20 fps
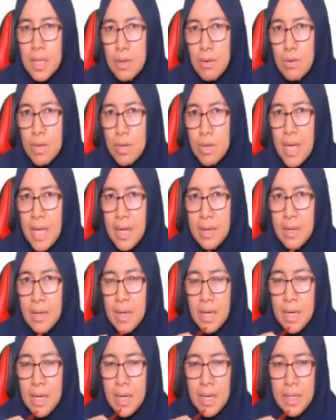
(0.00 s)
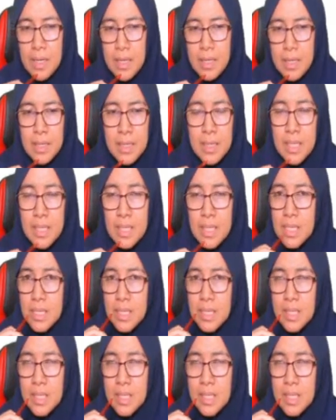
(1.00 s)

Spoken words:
Okay, the